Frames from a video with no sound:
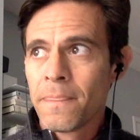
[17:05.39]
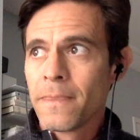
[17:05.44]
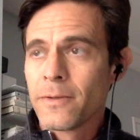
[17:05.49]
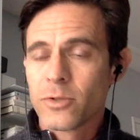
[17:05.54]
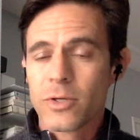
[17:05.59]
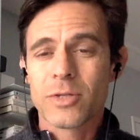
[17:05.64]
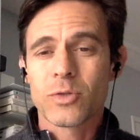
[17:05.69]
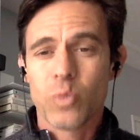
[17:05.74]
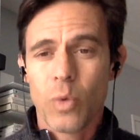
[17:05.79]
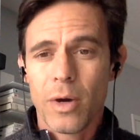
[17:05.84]

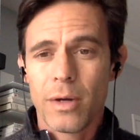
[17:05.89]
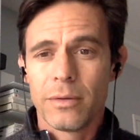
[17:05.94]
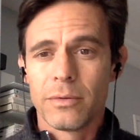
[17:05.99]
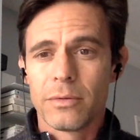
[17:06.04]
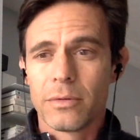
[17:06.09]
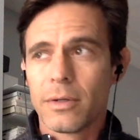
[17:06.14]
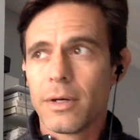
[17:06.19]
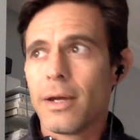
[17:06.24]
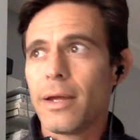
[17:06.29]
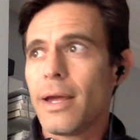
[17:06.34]
So that's one,
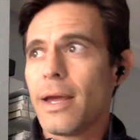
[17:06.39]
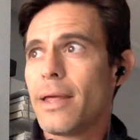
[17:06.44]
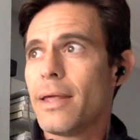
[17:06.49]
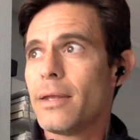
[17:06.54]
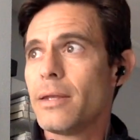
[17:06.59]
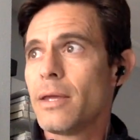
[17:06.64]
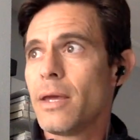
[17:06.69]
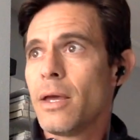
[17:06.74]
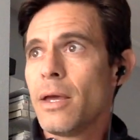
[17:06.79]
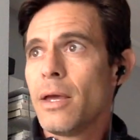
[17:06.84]
right?
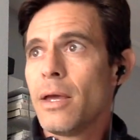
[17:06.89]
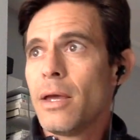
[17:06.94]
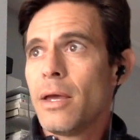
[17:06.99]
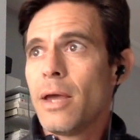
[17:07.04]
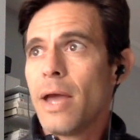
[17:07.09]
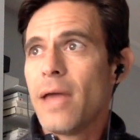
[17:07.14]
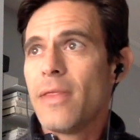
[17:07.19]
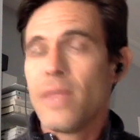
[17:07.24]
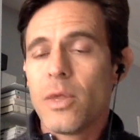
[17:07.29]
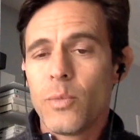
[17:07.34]
And
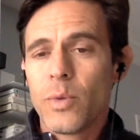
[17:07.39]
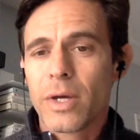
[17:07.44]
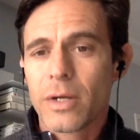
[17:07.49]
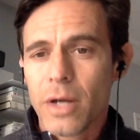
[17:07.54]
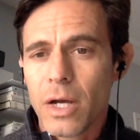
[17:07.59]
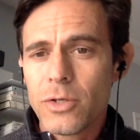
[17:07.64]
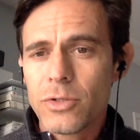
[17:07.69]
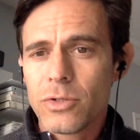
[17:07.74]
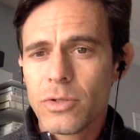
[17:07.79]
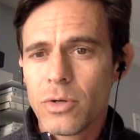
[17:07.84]
and then we can
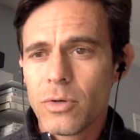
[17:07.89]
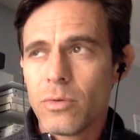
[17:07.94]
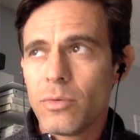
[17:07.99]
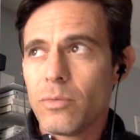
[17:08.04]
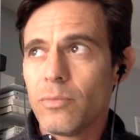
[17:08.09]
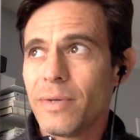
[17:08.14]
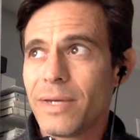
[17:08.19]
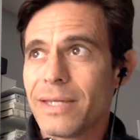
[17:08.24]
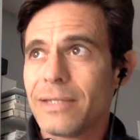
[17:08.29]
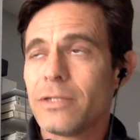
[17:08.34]
also
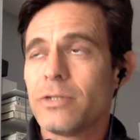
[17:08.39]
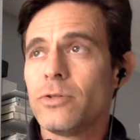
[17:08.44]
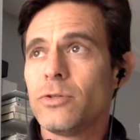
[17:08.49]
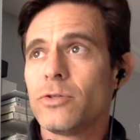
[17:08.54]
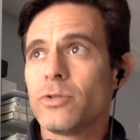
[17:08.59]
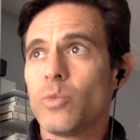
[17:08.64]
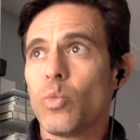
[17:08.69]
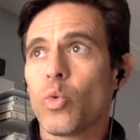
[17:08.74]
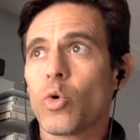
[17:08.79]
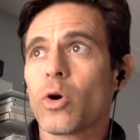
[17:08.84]
begin to do
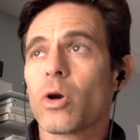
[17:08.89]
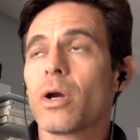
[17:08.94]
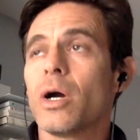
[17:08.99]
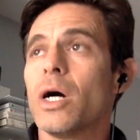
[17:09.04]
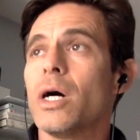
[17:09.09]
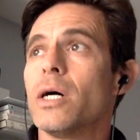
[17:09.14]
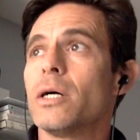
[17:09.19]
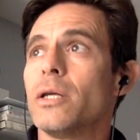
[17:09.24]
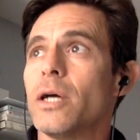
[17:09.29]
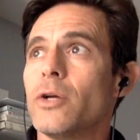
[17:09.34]
some work
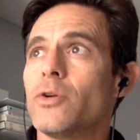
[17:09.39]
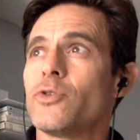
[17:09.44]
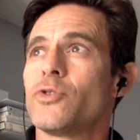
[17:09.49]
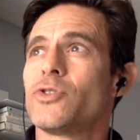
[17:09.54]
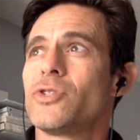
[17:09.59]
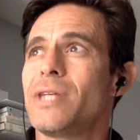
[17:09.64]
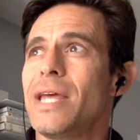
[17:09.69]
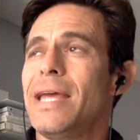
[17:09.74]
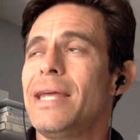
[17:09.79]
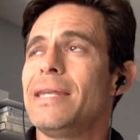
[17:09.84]
on
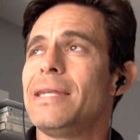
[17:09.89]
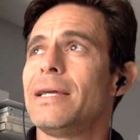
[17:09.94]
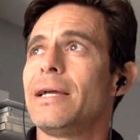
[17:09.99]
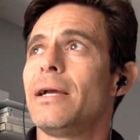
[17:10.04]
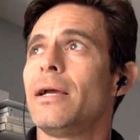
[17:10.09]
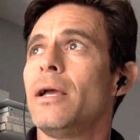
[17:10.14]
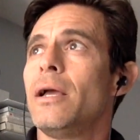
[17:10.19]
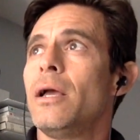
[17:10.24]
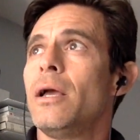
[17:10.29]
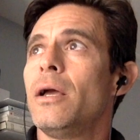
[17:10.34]

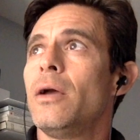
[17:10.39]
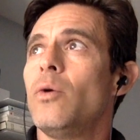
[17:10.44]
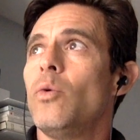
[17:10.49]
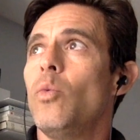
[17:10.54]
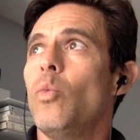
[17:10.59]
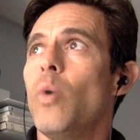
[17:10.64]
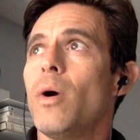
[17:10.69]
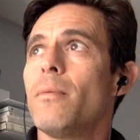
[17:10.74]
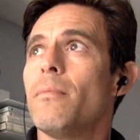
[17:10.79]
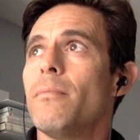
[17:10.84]
understanding
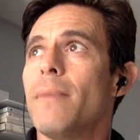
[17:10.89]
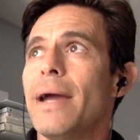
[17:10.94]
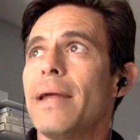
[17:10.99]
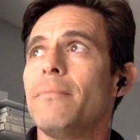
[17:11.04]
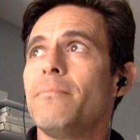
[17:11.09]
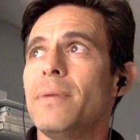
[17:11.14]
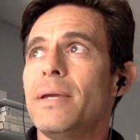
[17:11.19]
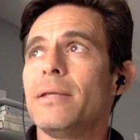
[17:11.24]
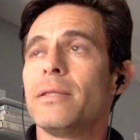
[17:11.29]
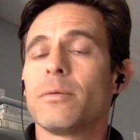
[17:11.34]
what
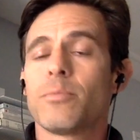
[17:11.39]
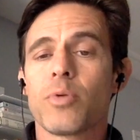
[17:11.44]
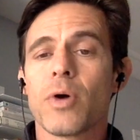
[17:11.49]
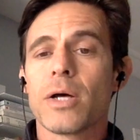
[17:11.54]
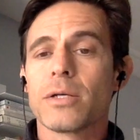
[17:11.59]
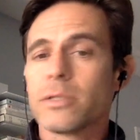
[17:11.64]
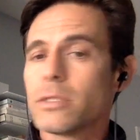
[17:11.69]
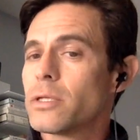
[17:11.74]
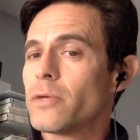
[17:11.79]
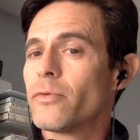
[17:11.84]
might be in the
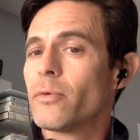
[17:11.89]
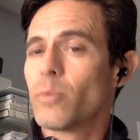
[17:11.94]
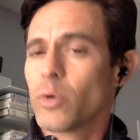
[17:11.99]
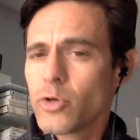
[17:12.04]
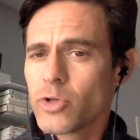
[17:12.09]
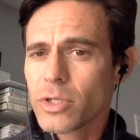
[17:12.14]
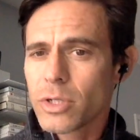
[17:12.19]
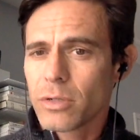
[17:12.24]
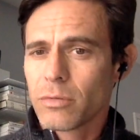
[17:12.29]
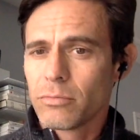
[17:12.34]
process of
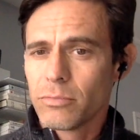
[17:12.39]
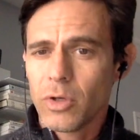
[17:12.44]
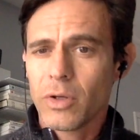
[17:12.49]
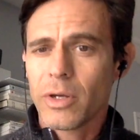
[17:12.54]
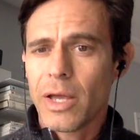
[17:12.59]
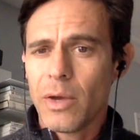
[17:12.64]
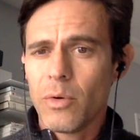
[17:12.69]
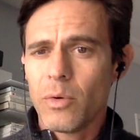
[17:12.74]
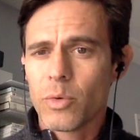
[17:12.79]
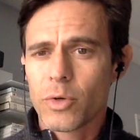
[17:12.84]
emerging.
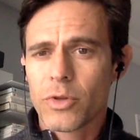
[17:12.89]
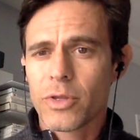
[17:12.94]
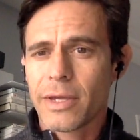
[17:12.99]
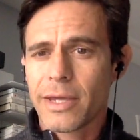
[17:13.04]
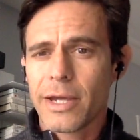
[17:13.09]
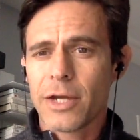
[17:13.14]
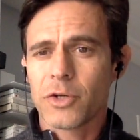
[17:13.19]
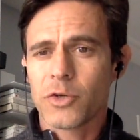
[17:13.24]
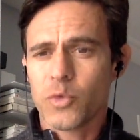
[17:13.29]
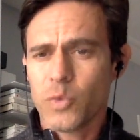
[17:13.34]
Okay, well, what are the
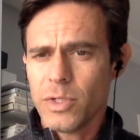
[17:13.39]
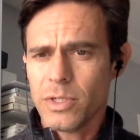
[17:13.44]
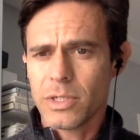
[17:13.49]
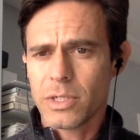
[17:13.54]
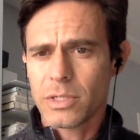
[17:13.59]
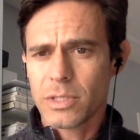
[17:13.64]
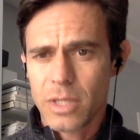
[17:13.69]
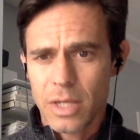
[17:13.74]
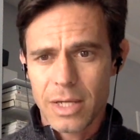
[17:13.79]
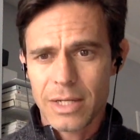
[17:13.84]

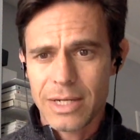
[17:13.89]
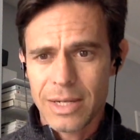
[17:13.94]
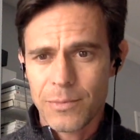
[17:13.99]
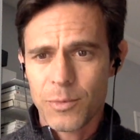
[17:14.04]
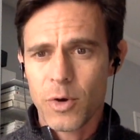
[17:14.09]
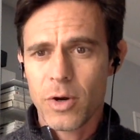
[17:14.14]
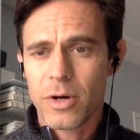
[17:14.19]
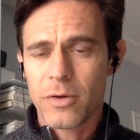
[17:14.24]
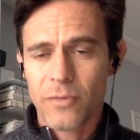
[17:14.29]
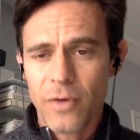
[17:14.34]
characteristics of the
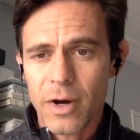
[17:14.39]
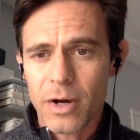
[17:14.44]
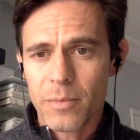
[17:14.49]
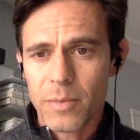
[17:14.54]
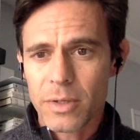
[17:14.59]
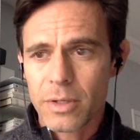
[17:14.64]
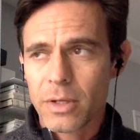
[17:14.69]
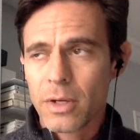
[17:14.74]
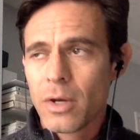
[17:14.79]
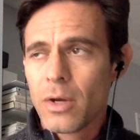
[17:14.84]
contemporary
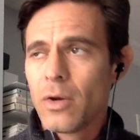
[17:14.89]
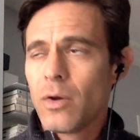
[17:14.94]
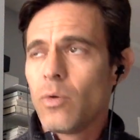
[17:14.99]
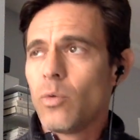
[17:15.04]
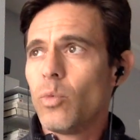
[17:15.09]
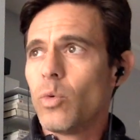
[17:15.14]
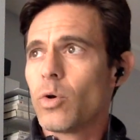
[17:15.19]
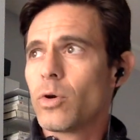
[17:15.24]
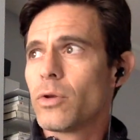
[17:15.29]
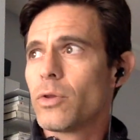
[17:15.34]
environment?
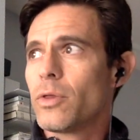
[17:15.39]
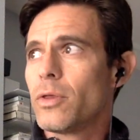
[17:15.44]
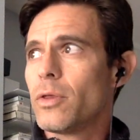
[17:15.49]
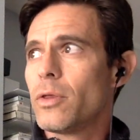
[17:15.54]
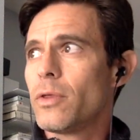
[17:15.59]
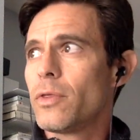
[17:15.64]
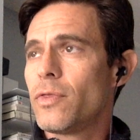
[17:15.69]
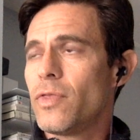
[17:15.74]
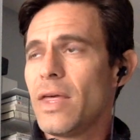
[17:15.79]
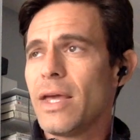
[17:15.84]
What are
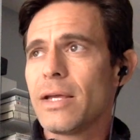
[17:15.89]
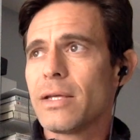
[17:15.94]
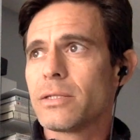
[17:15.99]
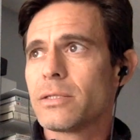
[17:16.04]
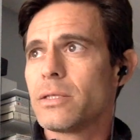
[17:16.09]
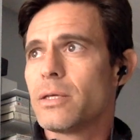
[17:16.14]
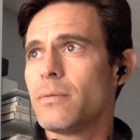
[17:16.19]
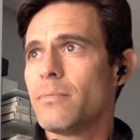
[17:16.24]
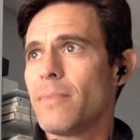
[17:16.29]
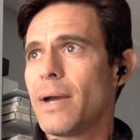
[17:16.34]
the
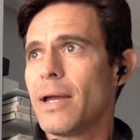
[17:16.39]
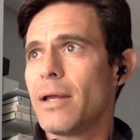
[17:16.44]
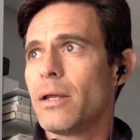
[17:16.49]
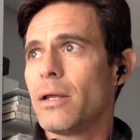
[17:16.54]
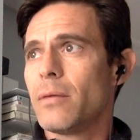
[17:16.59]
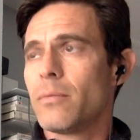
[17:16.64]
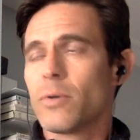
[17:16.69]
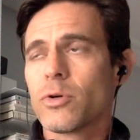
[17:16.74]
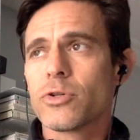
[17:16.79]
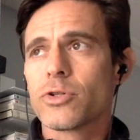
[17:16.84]
things that might
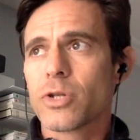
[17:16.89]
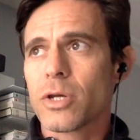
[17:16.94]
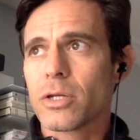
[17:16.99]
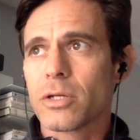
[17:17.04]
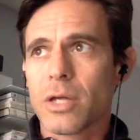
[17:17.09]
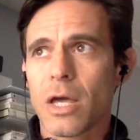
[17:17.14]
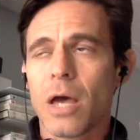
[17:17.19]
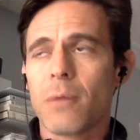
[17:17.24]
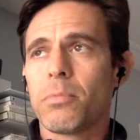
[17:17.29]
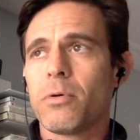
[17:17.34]
emerge on
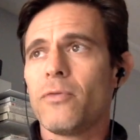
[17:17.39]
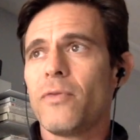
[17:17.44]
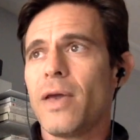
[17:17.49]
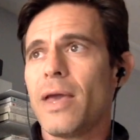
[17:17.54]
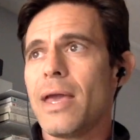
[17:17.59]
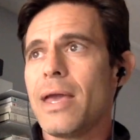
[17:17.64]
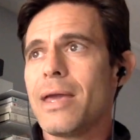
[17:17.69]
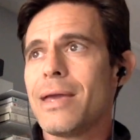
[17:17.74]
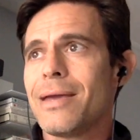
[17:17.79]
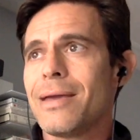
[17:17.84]
top of
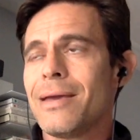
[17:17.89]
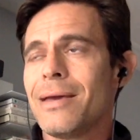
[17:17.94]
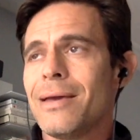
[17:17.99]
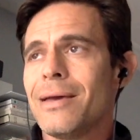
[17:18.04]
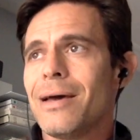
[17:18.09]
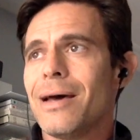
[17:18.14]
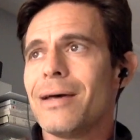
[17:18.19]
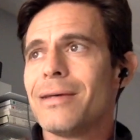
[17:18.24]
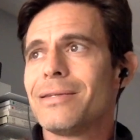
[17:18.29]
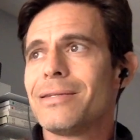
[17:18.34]
a,
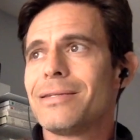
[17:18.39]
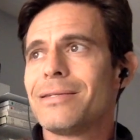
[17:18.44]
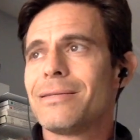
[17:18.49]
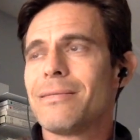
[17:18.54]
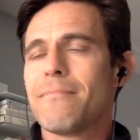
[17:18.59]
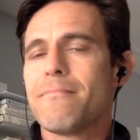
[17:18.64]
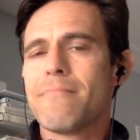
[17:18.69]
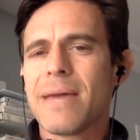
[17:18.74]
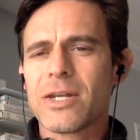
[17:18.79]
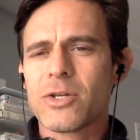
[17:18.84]
a
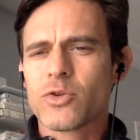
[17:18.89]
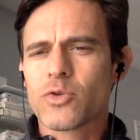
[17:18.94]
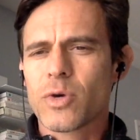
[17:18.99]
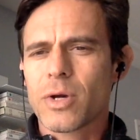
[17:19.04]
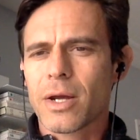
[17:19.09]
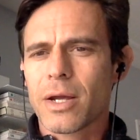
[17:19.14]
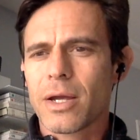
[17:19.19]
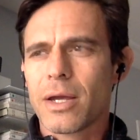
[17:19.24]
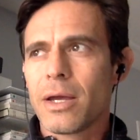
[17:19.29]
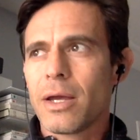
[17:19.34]

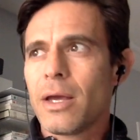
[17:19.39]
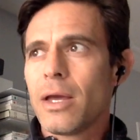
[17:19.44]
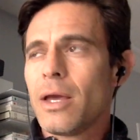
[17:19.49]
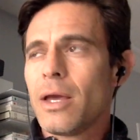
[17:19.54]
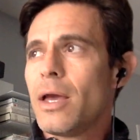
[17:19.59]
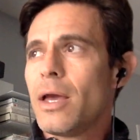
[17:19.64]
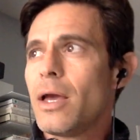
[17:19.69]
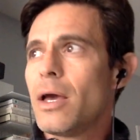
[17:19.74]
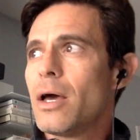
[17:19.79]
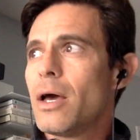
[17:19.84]
symmetric
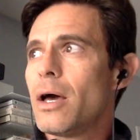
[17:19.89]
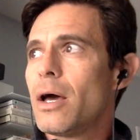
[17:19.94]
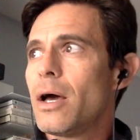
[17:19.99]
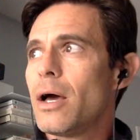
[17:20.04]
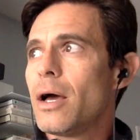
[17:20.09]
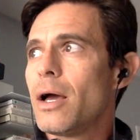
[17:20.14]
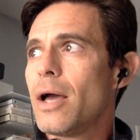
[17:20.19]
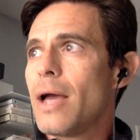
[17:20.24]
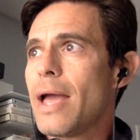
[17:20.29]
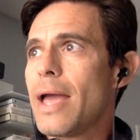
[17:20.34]

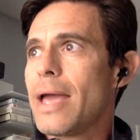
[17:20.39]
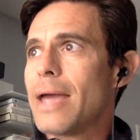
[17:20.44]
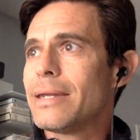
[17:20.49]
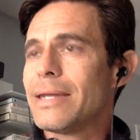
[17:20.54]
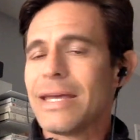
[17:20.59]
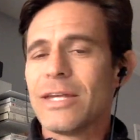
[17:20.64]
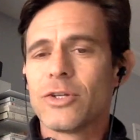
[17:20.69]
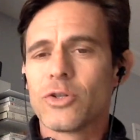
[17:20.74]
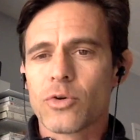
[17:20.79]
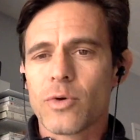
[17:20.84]
uh, and
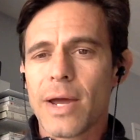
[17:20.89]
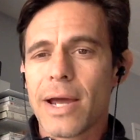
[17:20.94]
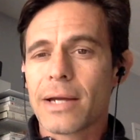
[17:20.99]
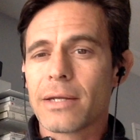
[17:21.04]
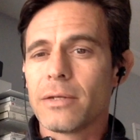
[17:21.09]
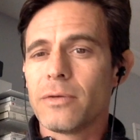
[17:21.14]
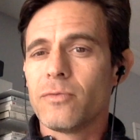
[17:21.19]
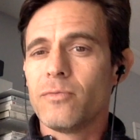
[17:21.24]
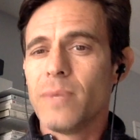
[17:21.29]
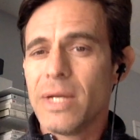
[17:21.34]

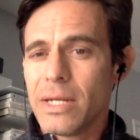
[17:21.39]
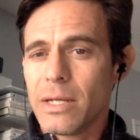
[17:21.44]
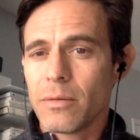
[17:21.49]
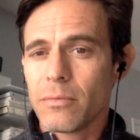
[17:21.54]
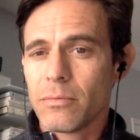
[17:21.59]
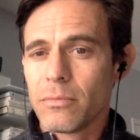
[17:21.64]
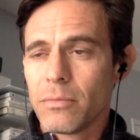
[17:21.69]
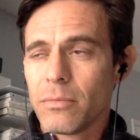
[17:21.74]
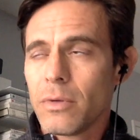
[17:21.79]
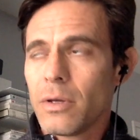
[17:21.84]
interactive medium?